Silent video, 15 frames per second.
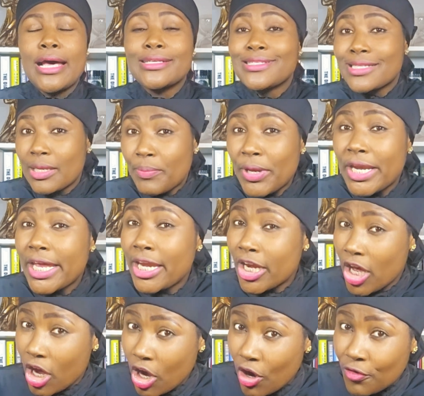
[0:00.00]
Sleeping
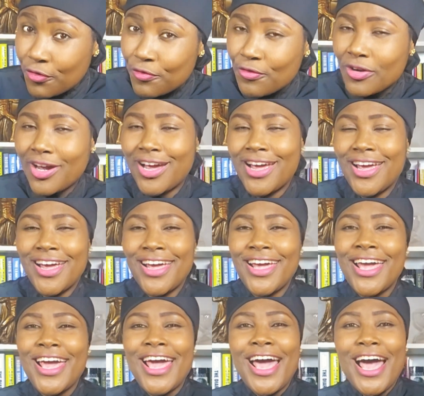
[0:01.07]
enough.
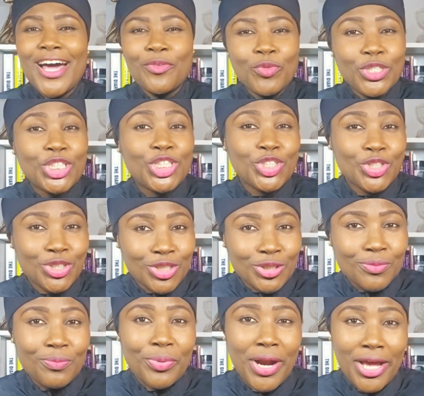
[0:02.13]
We should
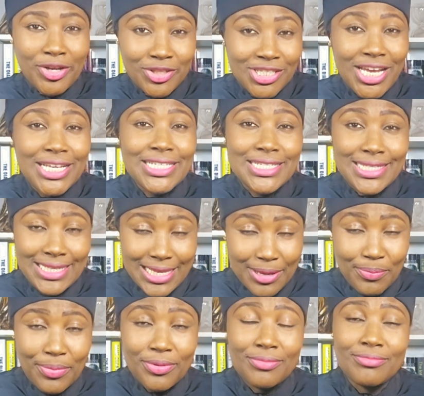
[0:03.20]
prioritize
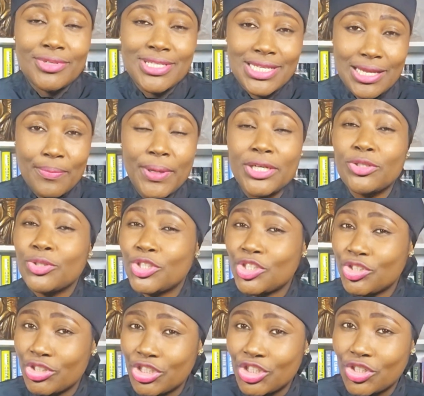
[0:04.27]
sleep and
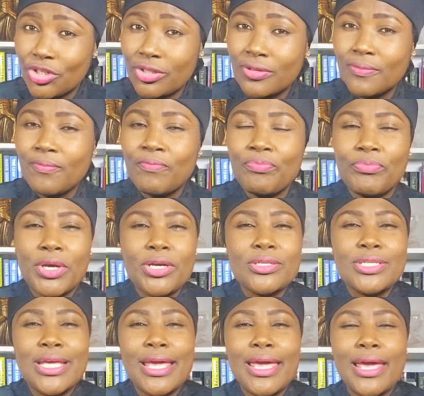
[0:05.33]
nutrition,
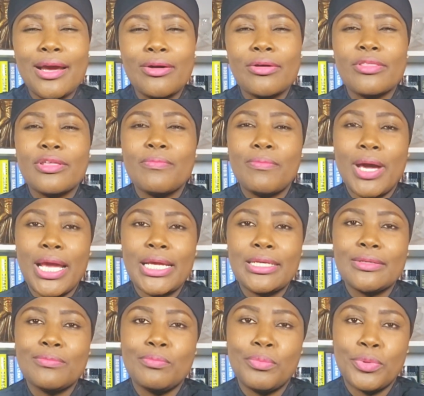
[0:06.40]
because a healthy mind
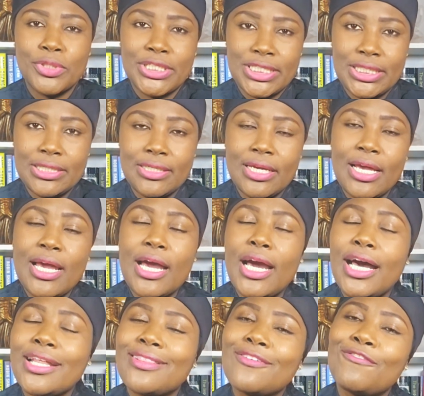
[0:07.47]
and body
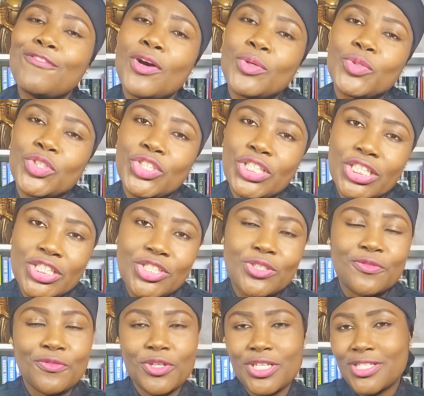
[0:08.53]
are the
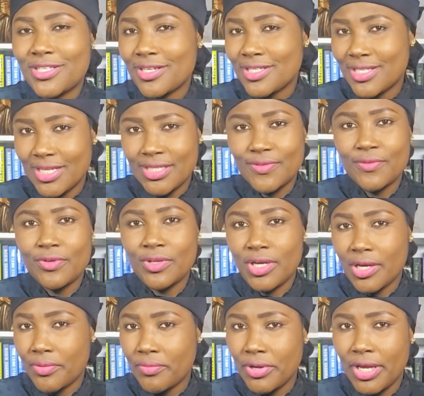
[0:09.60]
foundation for a successful
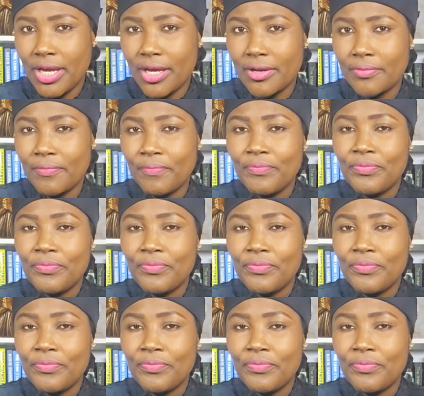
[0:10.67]
career.